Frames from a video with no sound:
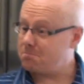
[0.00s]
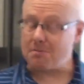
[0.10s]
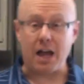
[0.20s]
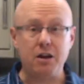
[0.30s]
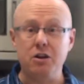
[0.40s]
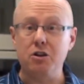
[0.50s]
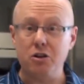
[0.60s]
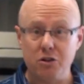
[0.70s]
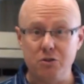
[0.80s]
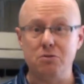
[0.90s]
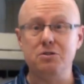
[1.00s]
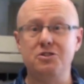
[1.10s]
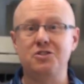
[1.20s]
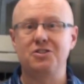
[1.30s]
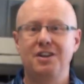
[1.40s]
That
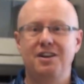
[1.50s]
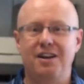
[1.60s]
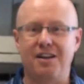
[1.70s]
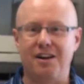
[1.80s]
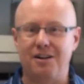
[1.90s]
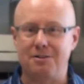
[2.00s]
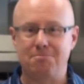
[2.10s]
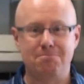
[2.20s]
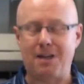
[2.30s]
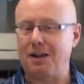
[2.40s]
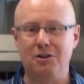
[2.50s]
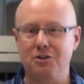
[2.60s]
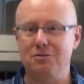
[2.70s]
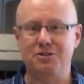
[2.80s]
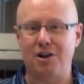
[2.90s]
concludes that
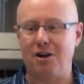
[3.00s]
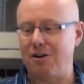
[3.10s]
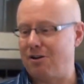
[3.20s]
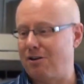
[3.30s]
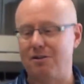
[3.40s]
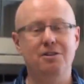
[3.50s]
concludes our